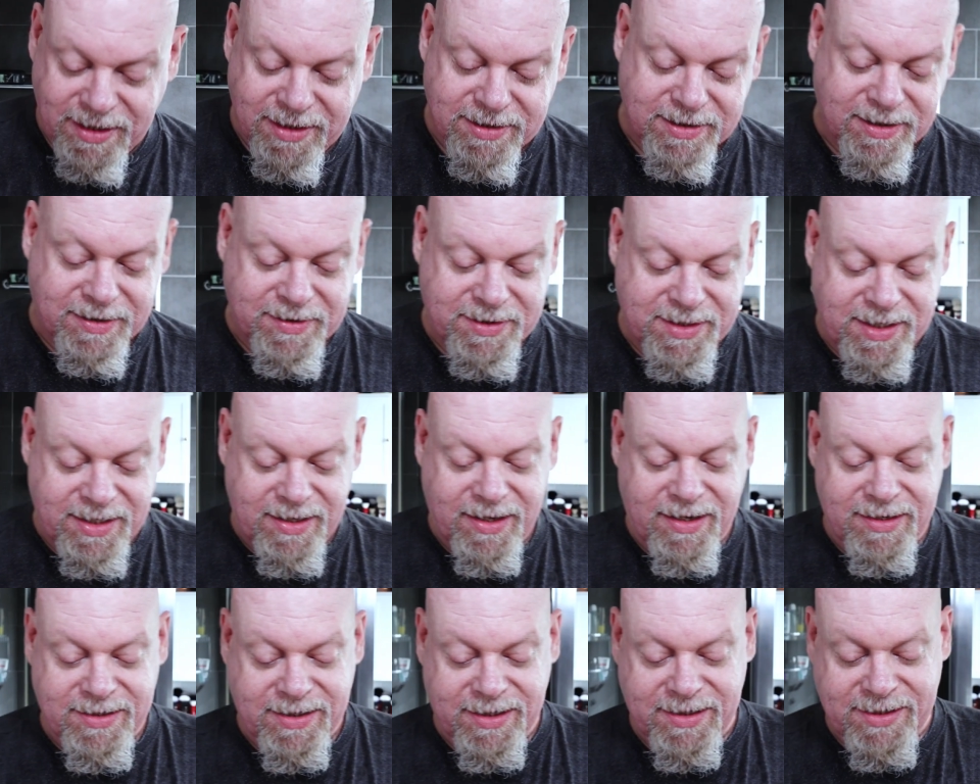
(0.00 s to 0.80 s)
as
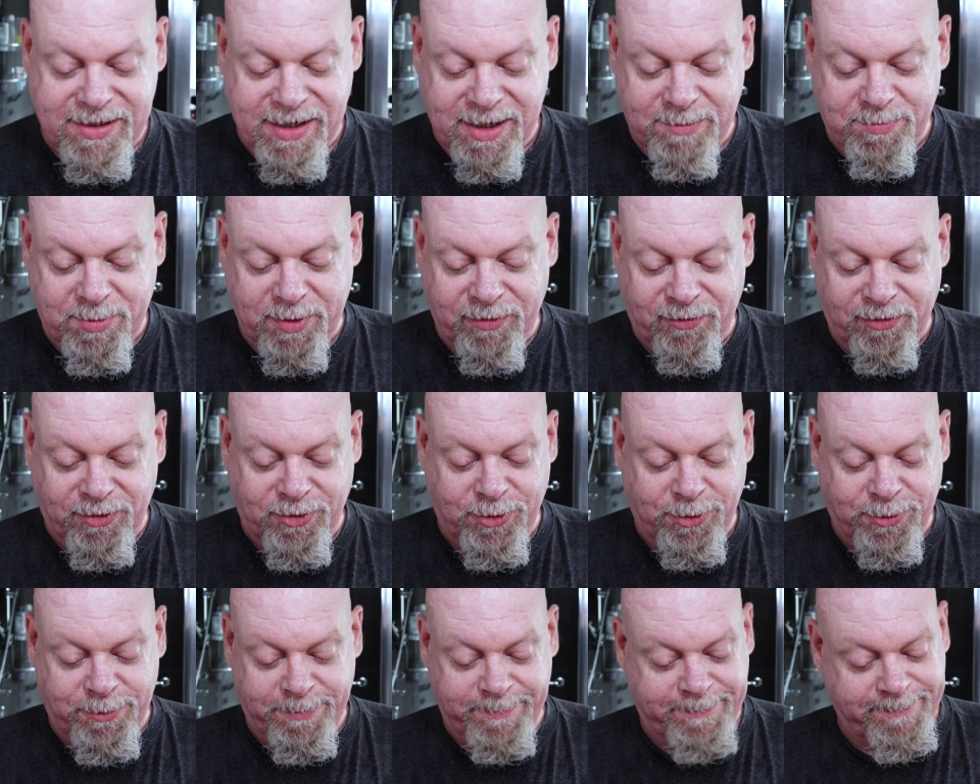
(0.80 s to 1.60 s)
I said
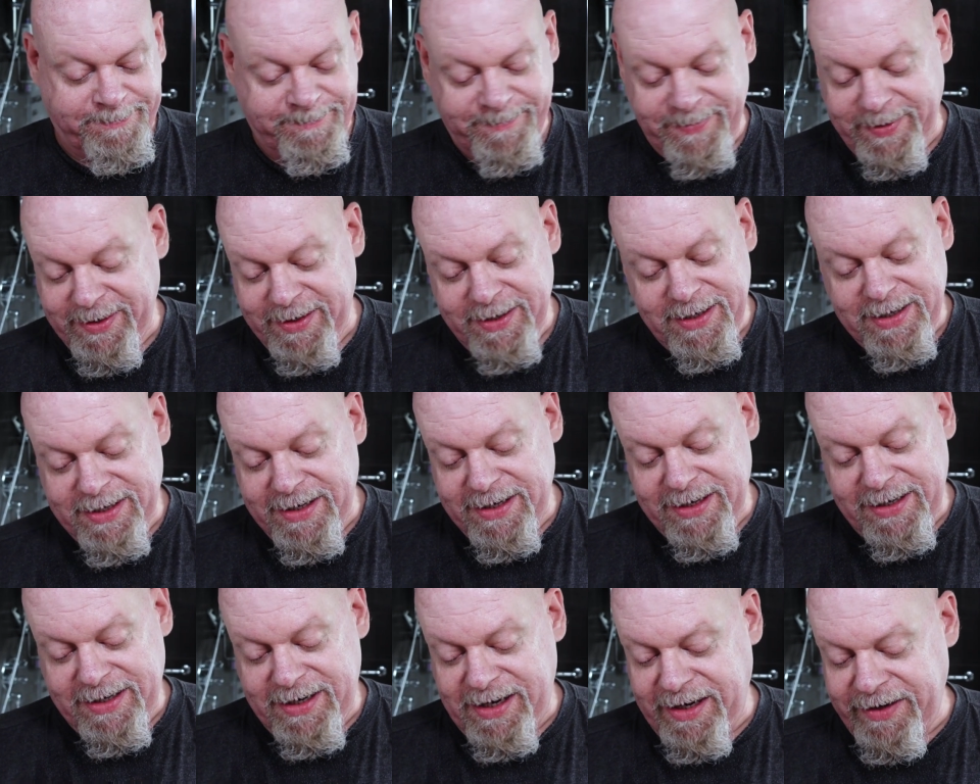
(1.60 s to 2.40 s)
before.
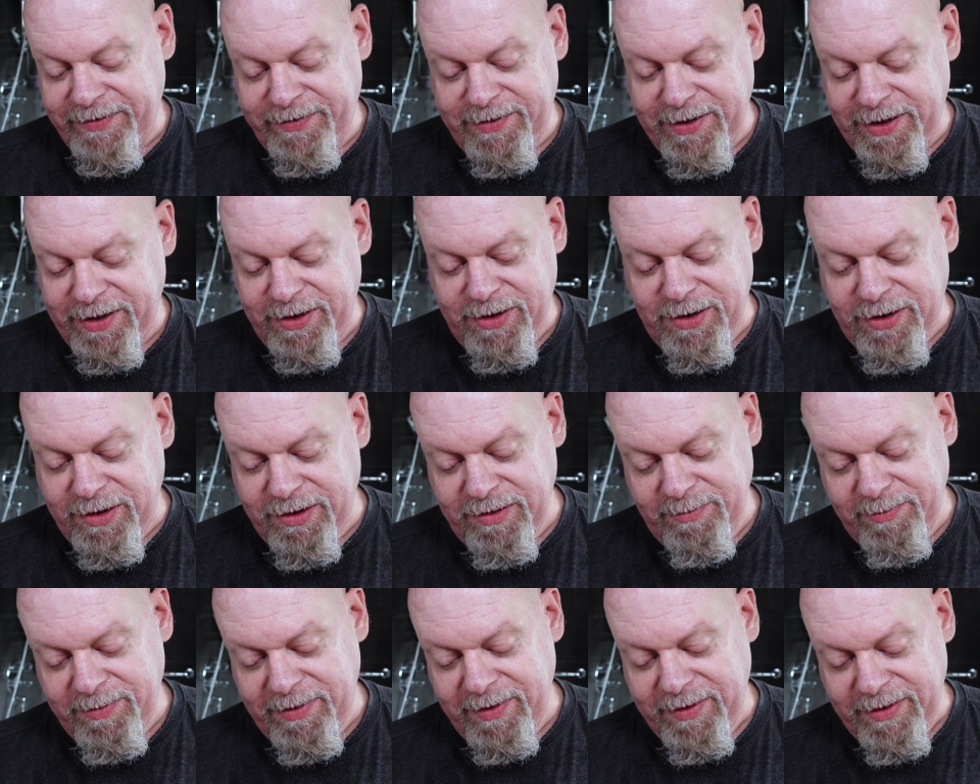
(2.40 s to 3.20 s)
Definitely
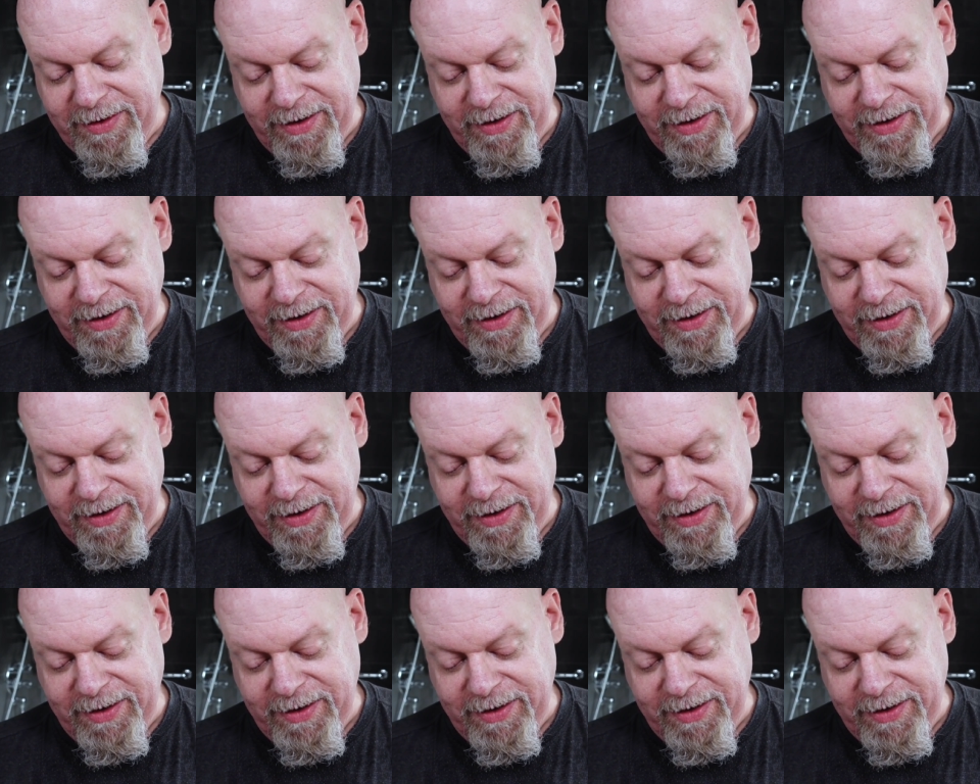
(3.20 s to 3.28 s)
not.